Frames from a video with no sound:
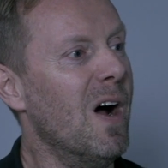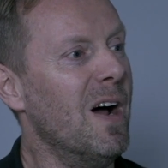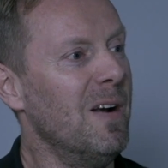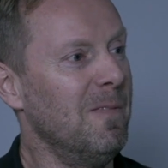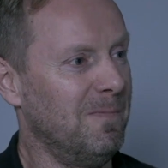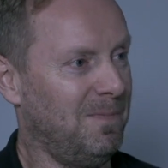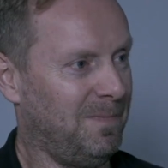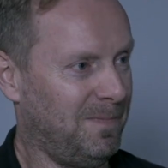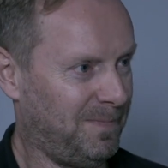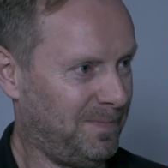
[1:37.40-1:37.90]
right.
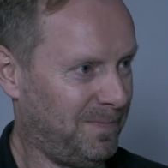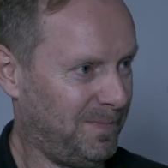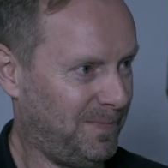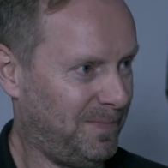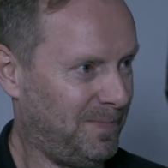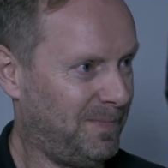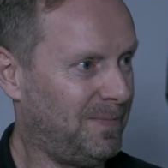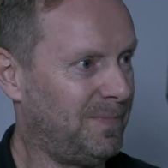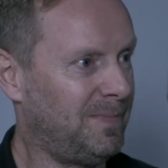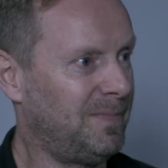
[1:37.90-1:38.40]
he
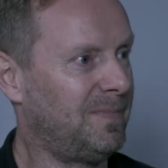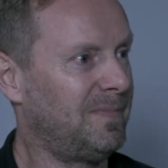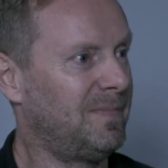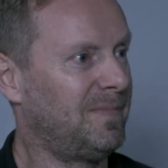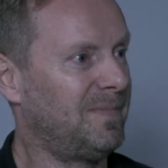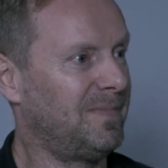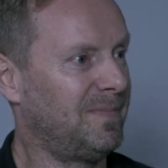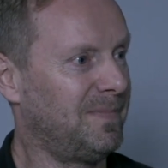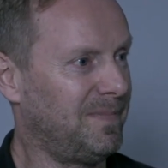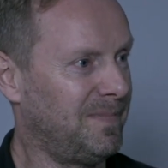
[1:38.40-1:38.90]
was.
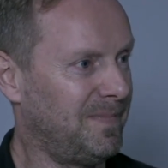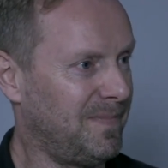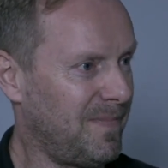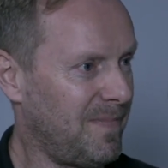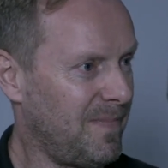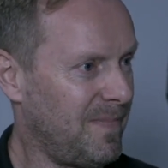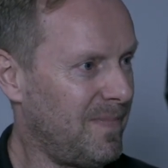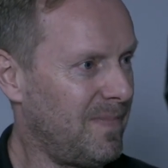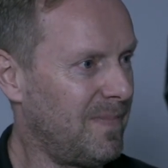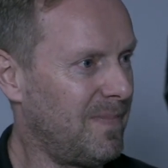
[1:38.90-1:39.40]

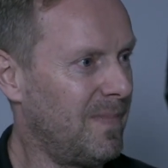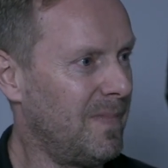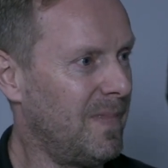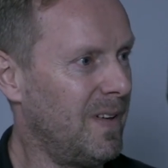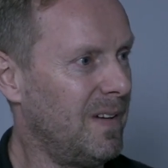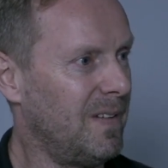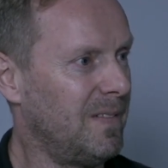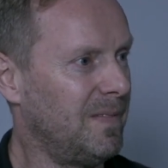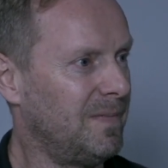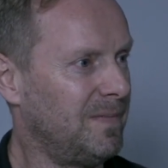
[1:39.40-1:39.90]
Oh look,
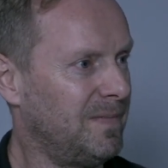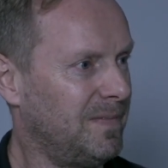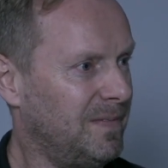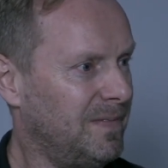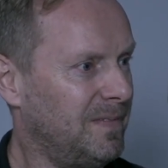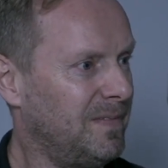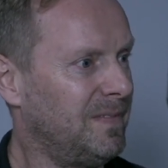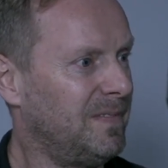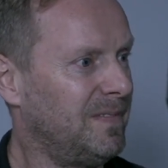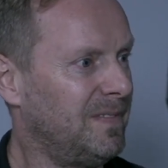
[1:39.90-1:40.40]
he he
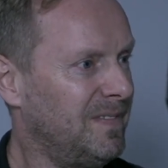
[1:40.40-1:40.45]
just